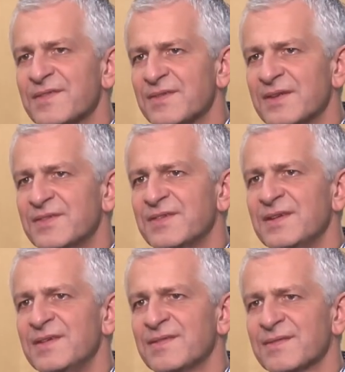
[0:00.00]

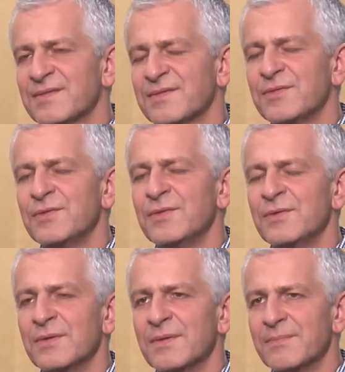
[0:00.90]
strategies
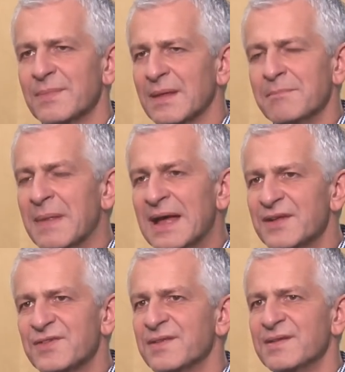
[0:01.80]
to
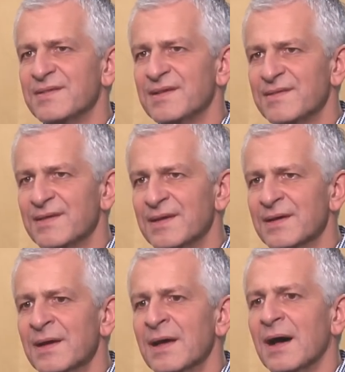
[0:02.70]
manage the disease
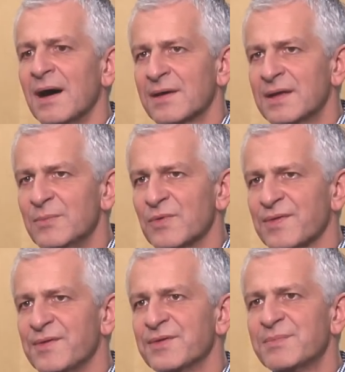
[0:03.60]
here are
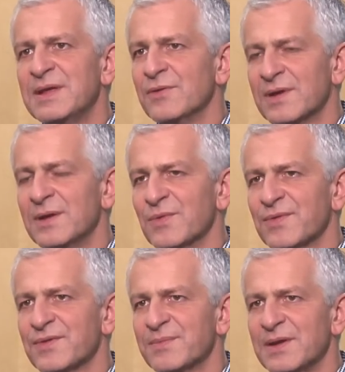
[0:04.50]
chemotherapy or
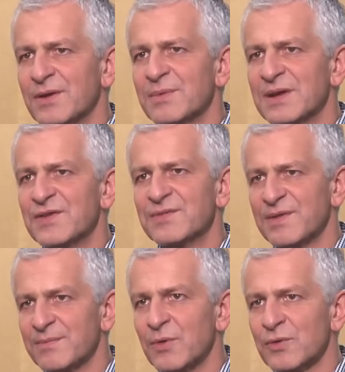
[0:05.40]
chemotherapy in combination
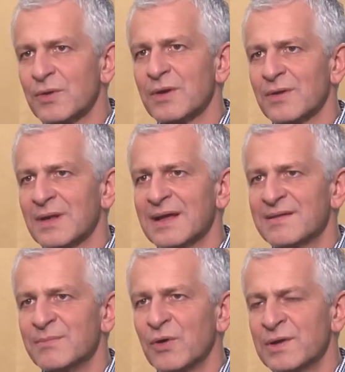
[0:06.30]
with monoclonal
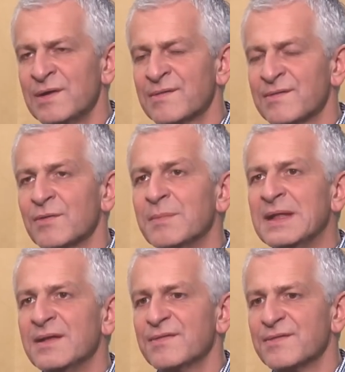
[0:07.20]
antibodies, so
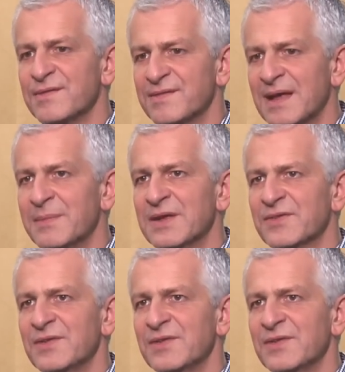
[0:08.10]
meaning systemic